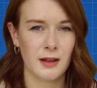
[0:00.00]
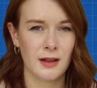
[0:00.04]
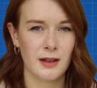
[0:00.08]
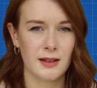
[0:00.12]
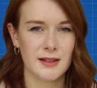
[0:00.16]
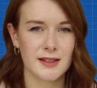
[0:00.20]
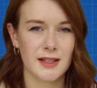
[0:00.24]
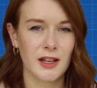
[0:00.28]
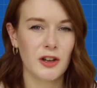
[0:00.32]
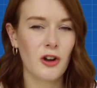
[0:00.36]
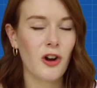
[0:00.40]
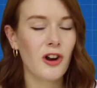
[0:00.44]

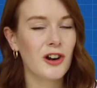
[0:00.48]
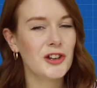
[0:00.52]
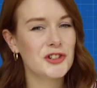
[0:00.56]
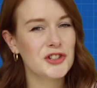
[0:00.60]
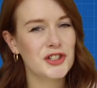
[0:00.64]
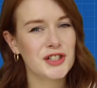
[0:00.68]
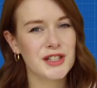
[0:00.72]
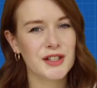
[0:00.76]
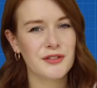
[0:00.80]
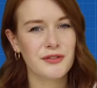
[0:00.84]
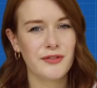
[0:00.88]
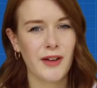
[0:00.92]

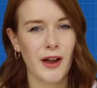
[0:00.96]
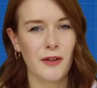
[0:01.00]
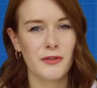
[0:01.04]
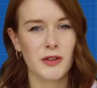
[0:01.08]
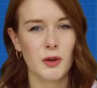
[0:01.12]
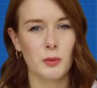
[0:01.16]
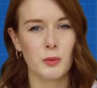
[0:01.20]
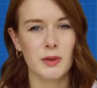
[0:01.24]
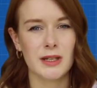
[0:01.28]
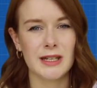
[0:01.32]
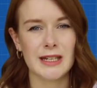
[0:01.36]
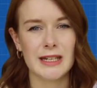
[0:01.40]
Psychologists have found
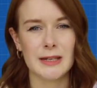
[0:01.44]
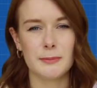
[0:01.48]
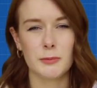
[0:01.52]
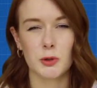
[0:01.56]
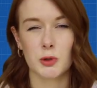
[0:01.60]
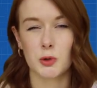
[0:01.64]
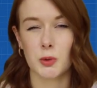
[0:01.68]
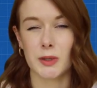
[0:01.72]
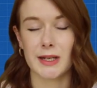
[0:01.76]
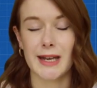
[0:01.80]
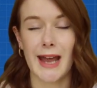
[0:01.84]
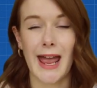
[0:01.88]
that we need
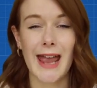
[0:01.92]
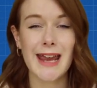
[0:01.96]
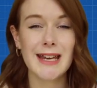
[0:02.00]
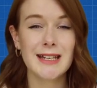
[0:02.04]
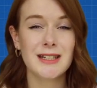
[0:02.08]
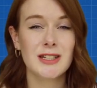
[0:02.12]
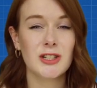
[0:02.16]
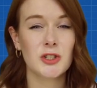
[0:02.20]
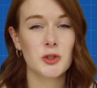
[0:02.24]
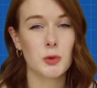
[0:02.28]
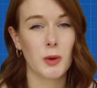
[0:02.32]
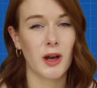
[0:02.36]
between 8
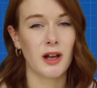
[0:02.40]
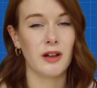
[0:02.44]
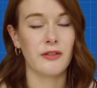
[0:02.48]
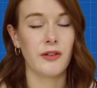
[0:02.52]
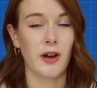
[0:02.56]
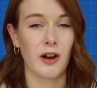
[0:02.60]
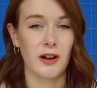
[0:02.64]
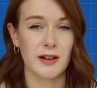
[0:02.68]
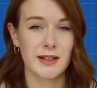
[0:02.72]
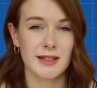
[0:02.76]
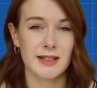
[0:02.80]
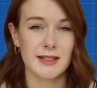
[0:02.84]
to 12
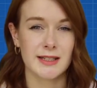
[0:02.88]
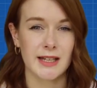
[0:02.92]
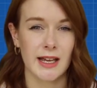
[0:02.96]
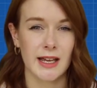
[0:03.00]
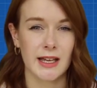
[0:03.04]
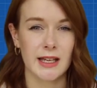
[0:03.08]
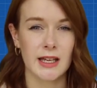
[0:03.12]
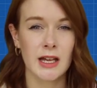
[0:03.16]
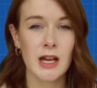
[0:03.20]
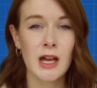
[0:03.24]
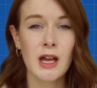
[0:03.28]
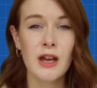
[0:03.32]
hugs a
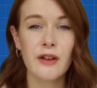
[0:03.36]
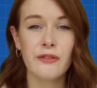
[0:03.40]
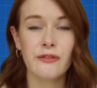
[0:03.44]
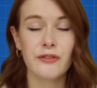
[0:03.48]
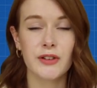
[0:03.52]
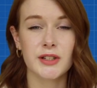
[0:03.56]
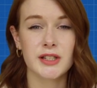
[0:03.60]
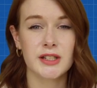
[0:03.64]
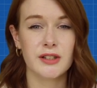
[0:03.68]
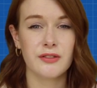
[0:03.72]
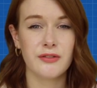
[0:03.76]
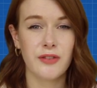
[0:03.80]
day
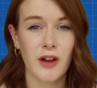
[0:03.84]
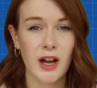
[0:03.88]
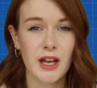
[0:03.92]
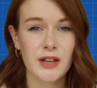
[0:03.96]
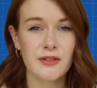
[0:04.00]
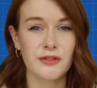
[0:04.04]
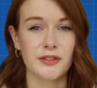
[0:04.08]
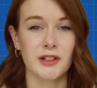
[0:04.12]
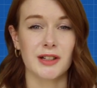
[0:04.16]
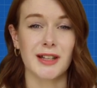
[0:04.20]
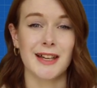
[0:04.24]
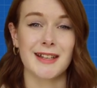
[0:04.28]
for
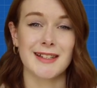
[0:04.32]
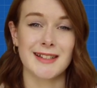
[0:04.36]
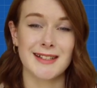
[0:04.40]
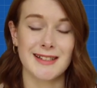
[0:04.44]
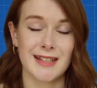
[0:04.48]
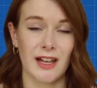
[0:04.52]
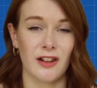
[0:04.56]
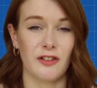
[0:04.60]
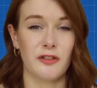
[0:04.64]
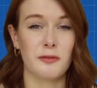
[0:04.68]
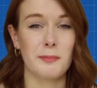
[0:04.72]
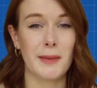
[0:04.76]
survival and
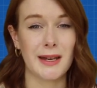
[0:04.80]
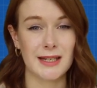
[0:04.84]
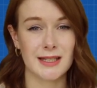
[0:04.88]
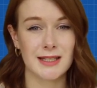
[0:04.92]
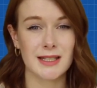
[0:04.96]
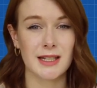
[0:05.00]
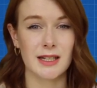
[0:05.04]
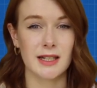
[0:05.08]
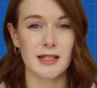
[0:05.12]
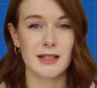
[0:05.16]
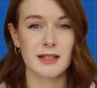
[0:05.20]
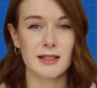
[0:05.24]

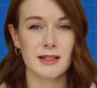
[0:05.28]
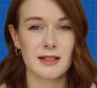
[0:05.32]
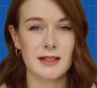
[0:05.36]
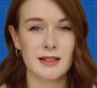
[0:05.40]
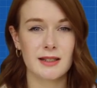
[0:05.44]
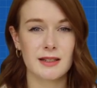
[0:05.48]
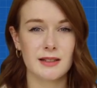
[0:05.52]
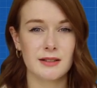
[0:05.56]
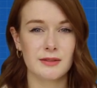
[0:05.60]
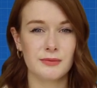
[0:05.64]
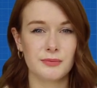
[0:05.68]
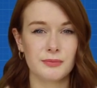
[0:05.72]

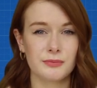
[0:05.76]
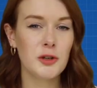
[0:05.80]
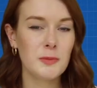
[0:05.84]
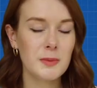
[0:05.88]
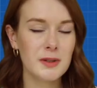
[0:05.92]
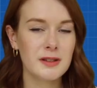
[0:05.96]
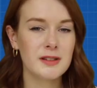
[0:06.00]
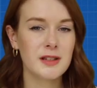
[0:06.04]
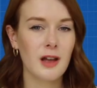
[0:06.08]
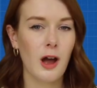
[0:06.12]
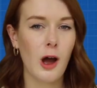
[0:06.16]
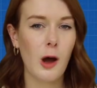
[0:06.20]
self-maintenance.
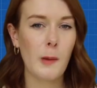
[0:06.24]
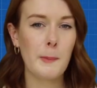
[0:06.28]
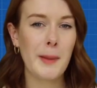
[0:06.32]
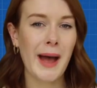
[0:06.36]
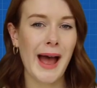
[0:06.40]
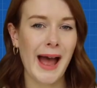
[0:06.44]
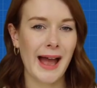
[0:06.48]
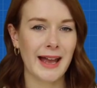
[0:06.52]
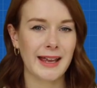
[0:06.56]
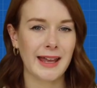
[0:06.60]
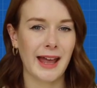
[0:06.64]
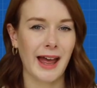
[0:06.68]
Humans are
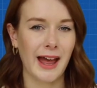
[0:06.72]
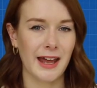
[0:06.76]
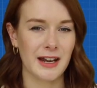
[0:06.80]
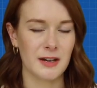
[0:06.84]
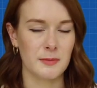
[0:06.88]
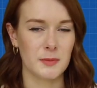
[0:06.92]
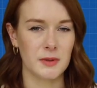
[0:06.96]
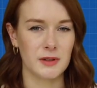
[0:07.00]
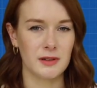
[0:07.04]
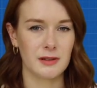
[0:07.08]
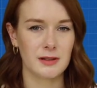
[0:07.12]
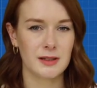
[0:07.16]
pack
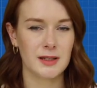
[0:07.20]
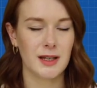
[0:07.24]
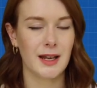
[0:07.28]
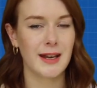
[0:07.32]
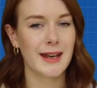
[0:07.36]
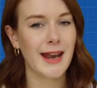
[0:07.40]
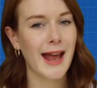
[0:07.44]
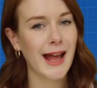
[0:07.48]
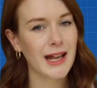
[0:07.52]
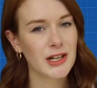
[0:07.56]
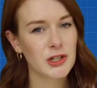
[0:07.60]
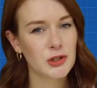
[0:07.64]
animals,
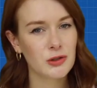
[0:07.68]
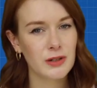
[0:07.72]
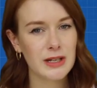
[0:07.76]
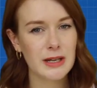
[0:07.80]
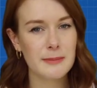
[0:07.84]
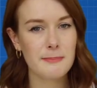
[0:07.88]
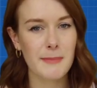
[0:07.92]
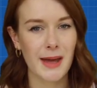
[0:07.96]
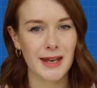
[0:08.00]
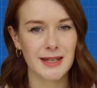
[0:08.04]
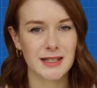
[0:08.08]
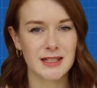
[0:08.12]
naturally
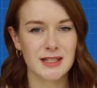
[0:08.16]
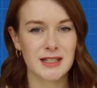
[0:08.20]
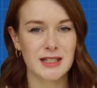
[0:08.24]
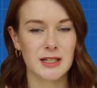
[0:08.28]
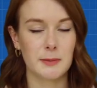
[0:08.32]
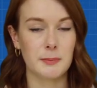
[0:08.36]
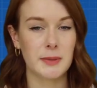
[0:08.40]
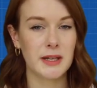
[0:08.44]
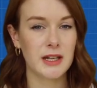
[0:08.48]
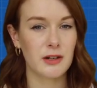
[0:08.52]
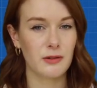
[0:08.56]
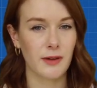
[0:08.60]
meant to
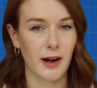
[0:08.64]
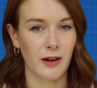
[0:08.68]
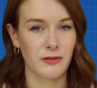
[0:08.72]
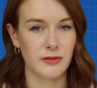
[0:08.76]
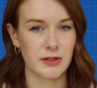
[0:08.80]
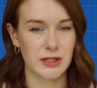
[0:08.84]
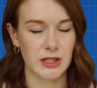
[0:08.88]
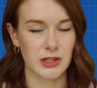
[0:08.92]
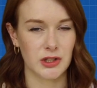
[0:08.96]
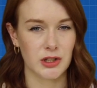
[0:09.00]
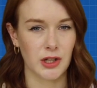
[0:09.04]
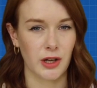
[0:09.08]
be
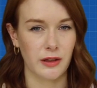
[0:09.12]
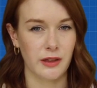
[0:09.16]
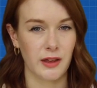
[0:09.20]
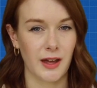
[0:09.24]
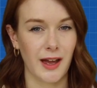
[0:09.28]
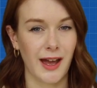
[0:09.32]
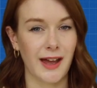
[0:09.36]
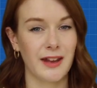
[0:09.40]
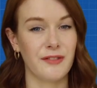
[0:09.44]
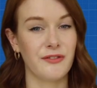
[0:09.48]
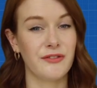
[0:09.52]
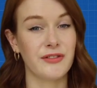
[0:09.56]
around each other
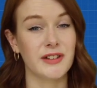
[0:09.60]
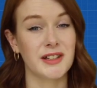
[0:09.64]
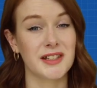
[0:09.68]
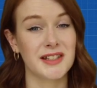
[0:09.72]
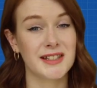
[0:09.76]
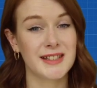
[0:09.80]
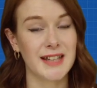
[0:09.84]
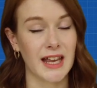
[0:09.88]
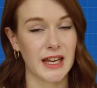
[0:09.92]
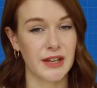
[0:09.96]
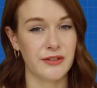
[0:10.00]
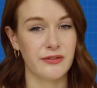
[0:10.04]
and feel
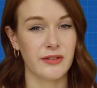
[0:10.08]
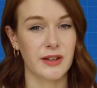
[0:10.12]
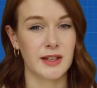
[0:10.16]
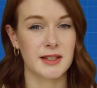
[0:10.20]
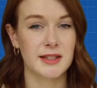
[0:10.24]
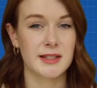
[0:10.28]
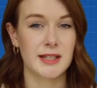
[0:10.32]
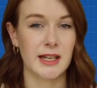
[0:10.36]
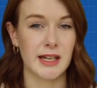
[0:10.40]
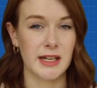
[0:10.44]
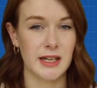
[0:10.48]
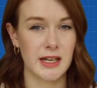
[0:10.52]

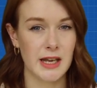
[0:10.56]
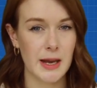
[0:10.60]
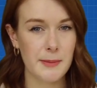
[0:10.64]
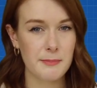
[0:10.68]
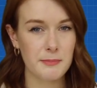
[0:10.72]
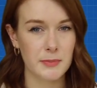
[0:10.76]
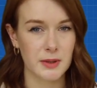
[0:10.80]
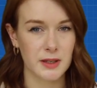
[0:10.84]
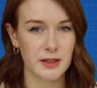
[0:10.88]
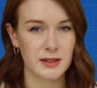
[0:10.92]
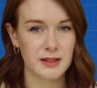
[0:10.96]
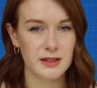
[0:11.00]
safest in
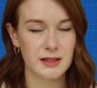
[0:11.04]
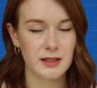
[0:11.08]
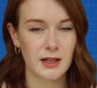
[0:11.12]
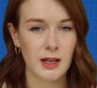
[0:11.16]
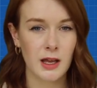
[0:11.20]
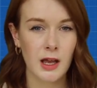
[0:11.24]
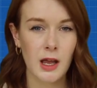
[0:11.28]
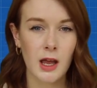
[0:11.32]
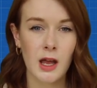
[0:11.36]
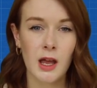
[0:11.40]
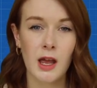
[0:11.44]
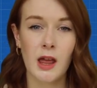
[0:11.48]
numbers.
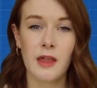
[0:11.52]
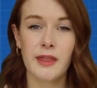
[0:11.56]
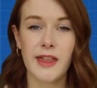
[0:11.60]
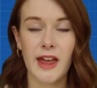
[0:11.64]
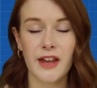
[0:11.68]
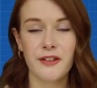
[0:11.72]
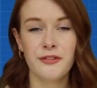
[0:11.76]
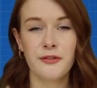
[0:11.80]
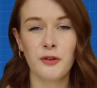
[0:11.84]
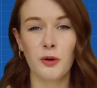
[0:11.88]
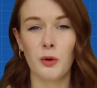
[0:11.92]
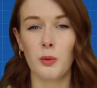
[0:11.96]

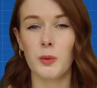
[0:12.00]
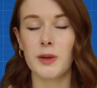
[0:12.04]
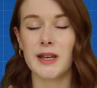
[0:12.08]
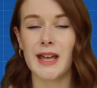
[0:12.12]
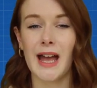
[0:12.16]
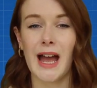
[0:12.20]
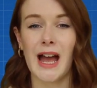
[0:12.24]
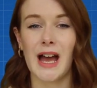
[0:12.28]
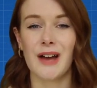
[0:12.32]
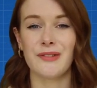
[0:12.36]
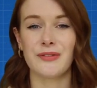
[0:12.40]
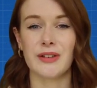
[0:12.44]
Therefore, we
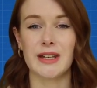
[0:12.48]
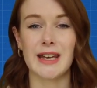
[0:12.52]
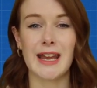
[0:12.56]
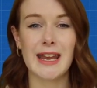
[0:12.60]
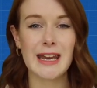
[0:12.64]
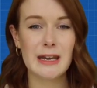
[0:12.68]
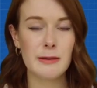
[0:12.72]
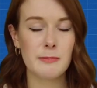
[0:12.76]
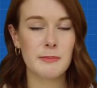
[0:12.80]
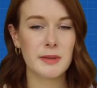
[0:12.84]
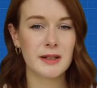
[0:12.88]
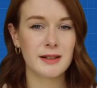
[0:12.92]
have an
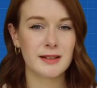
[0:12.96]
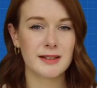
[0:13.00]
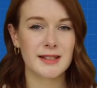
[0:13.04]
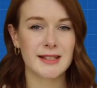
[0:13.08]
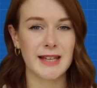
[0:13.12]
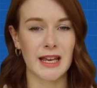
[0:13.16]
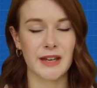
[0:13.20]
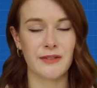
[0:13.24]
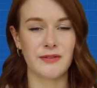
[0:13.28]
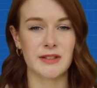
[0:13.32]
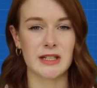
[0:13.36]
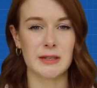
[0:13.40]
inbuilt
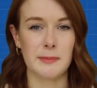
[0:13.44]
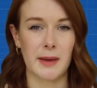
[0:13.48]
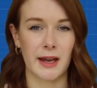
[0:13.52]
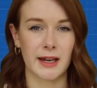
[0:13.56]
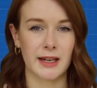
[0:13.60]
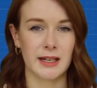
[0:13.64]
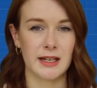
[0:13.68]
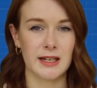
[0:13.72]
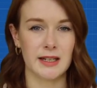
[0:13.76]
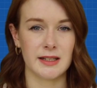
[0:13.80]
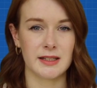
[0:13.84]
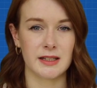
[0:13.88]
safety
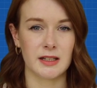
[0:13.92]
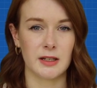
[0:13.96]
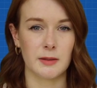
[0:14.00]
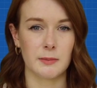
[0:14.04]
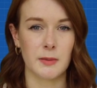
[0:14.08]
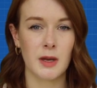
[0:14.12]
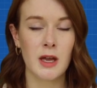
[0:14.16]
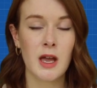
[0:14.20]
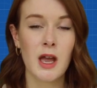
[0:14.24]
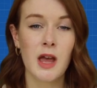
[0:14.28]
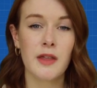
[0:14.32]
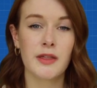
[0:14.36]

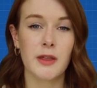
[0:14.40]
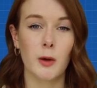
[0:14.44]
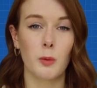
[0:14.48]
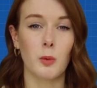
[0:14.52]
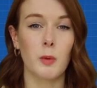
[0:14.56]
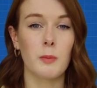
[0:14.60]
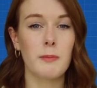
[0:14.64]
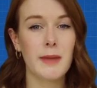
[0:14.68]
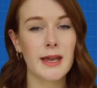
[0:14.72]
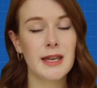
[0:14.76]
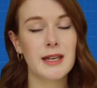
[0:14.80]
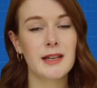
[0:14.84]
mechanism that will
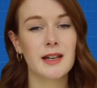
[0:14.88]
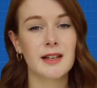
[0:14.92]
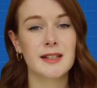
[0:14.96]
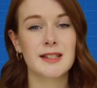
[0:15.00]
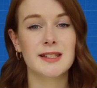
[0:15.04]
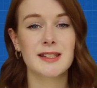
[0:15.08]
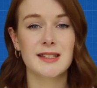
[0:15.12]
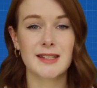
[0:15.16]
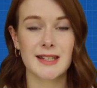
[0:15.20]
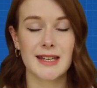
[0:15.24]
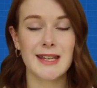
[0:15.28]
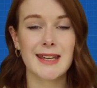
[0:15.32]
make us
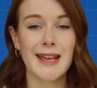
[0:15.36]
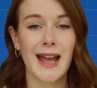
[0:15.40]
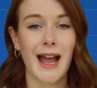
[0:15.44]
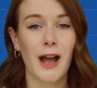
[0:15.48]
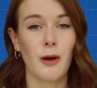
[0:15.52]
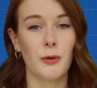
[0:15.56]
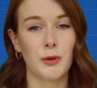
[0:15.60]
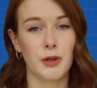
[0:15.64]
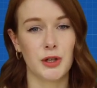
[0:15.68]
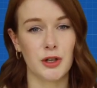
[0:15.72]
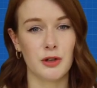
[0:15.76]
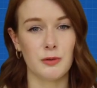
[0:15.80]
seek
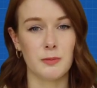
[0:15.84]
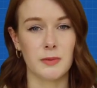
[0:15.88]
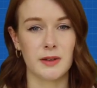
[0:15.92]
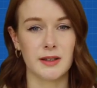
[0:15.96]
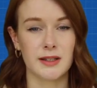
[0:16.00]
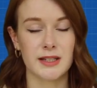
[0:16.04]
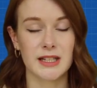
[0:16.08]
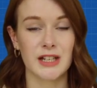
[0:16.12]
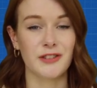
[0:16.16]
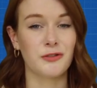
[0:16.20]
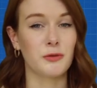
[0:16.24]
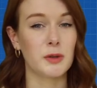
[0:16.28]
out
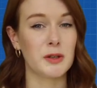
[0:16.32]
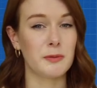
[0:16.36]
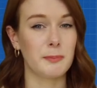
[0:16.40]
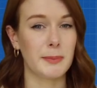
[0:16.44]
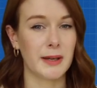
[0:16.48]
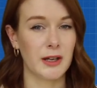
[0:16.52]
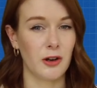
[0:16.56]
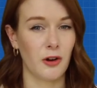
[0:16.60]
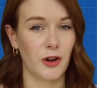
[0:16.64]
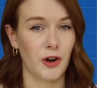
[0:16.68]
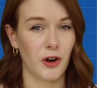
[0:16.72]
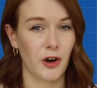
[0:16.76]
humans if we've
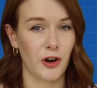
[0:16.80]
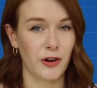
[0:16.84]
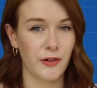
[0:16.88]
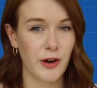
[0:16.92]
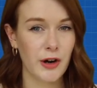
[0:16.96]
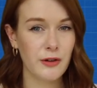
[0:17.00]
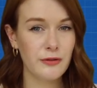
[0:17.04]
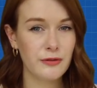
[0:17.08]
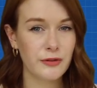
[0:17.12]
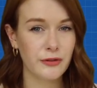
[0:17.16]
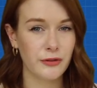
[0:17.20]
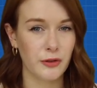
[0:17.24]
been on our
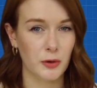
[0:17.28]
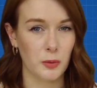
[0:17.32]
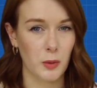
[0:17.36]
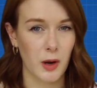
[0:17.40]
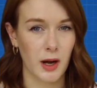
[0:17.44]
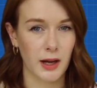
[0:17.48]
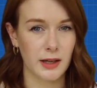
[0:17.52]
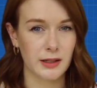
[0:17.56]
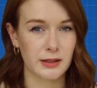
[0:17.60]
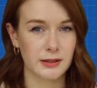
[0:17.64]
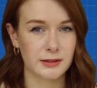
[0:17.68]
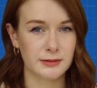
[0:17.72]
own for a
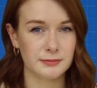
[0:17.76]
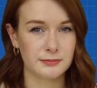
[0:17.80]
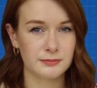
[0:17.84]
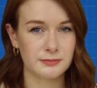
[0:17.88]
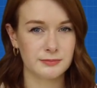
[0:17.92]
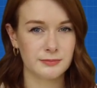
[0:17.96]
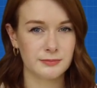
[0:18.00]
while.